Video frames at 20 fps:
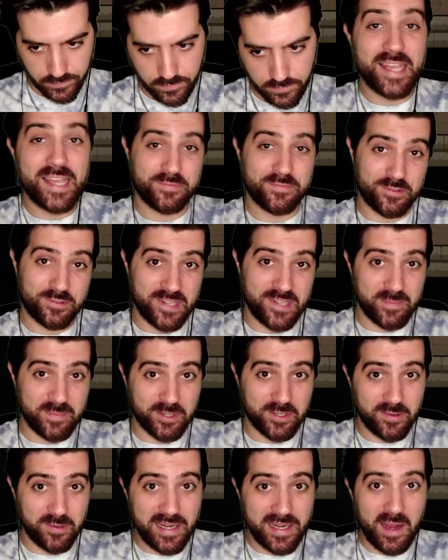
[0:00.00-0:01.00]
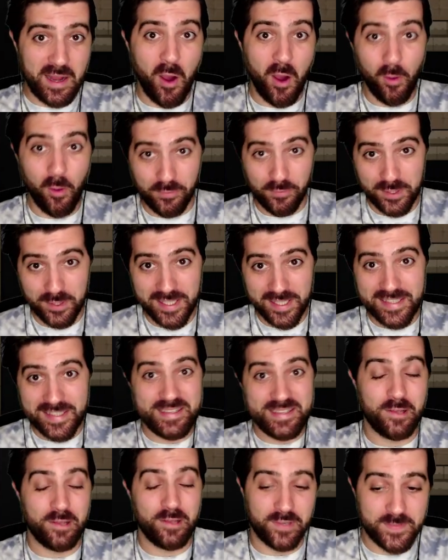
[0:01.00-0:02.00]
As for Snap to Grid, hopefully
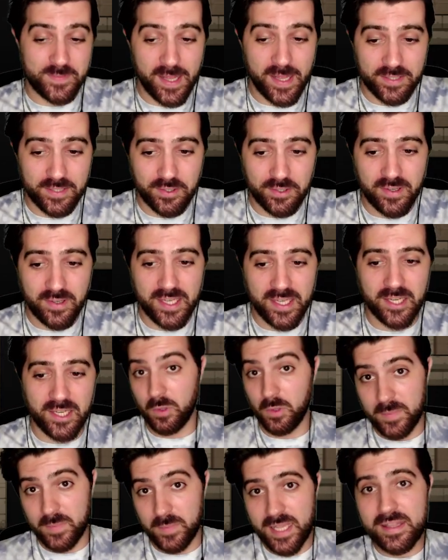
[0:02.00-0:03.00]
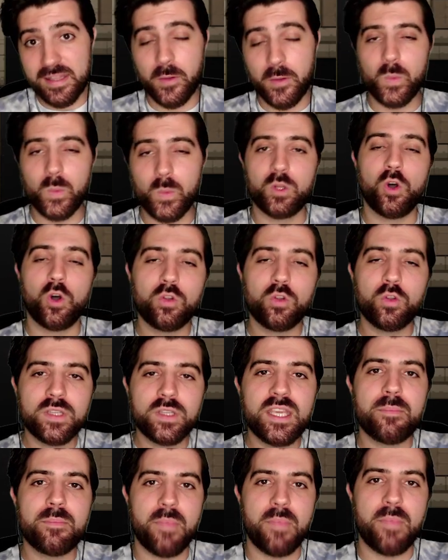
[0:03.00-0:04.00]
self-explanatory, it will mean that you will
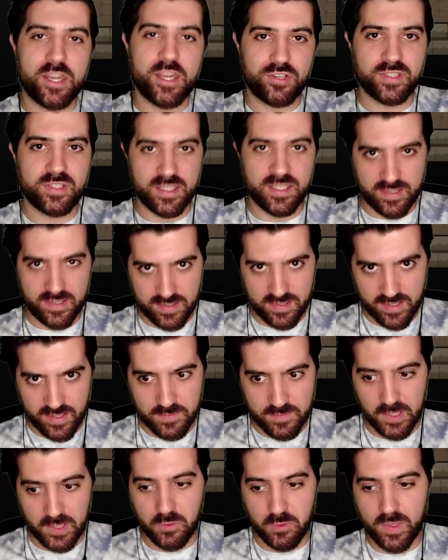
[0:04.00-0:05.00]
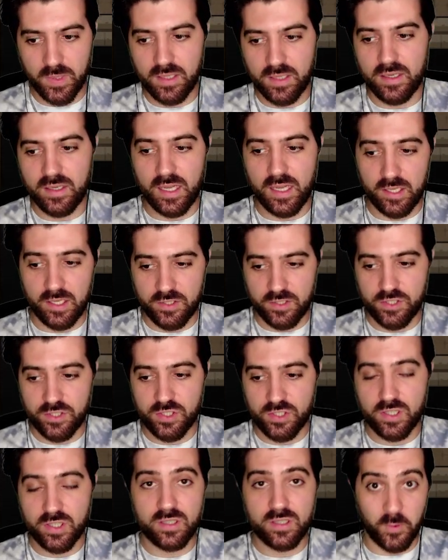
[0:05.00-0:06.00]
only measure distances between
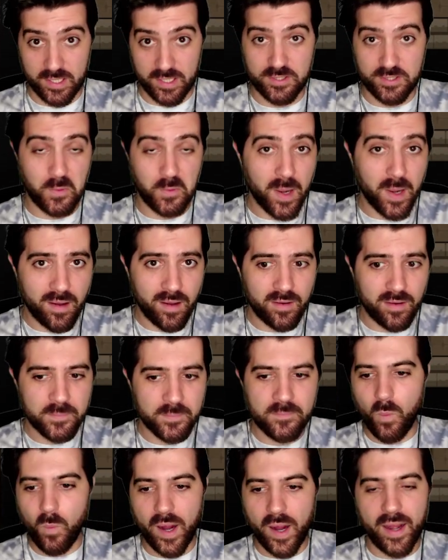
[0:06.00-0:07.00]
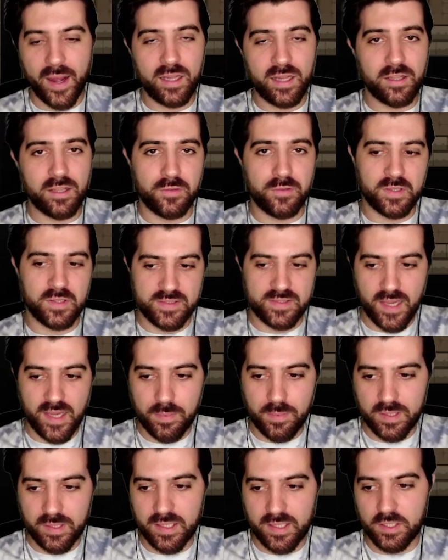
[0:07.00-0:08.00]
each grid square, while if you
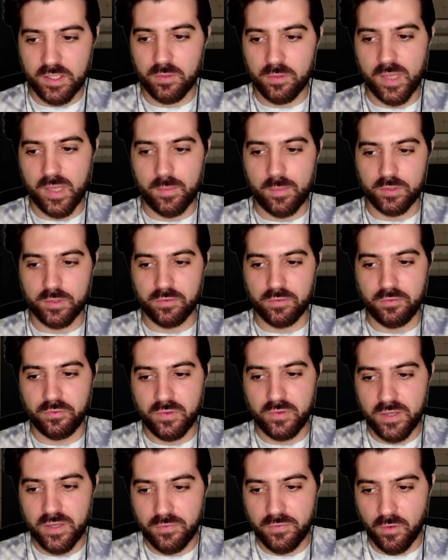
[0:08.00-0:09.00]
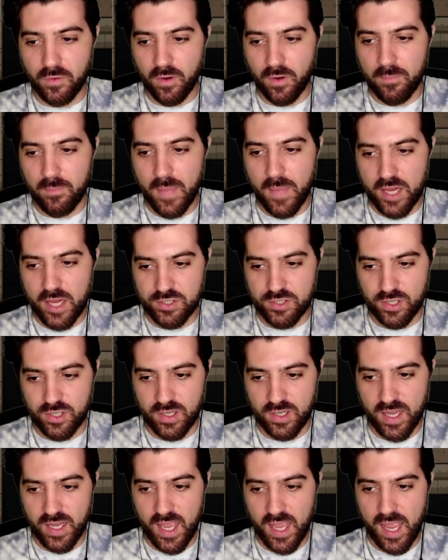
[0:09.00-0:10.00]
disable it, you'll be able to freeform
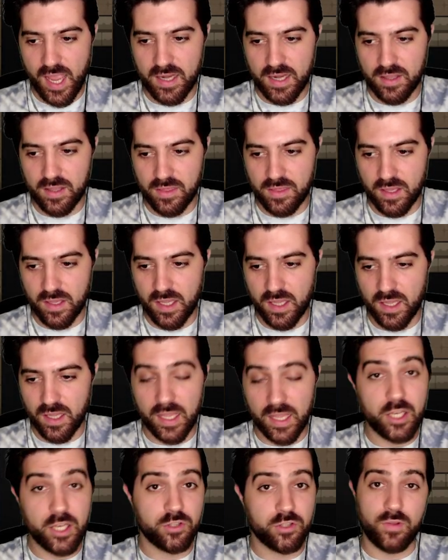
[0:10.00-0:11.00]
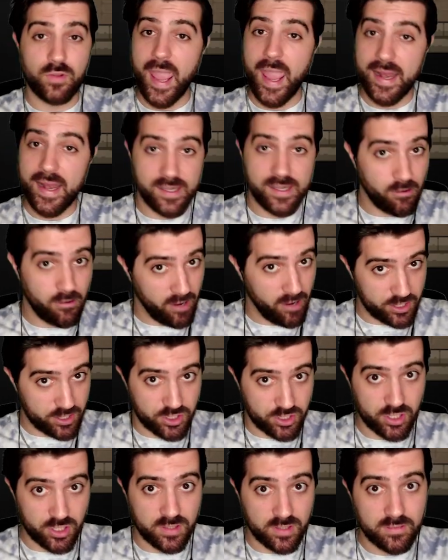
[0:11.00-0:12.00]
measure anything in any
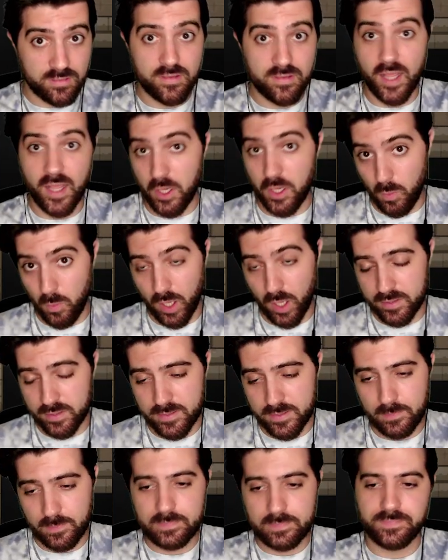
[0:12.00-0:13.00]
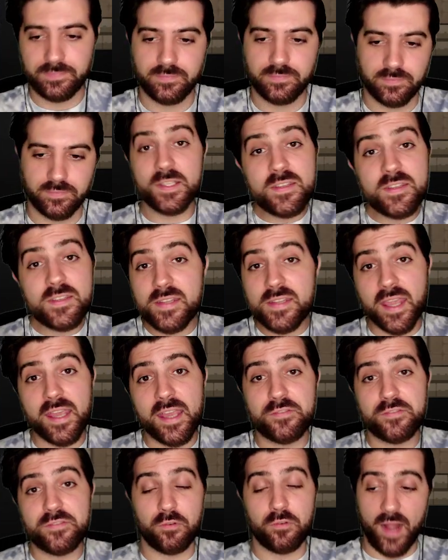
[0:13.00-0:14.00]
direction that you want. This is the
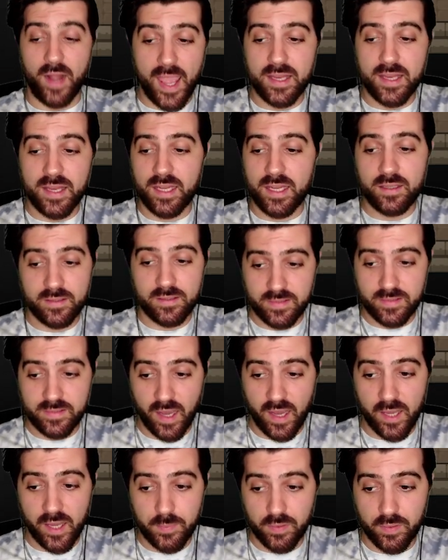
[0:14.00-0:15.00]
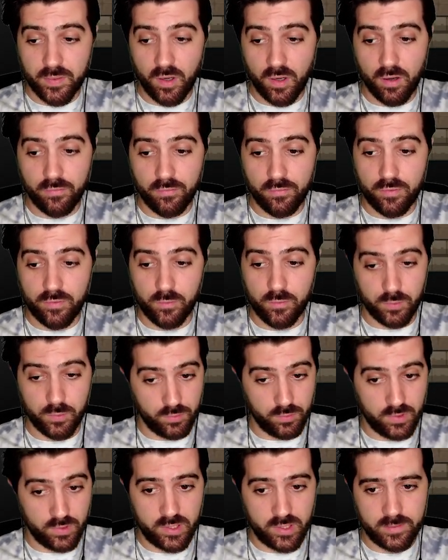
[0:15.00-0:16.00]
case for any type of
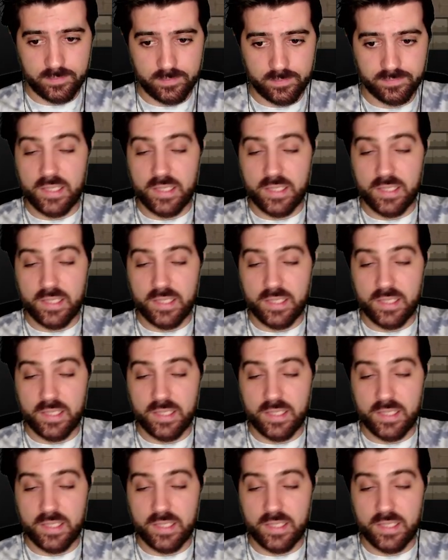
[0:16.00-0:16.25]
ruler.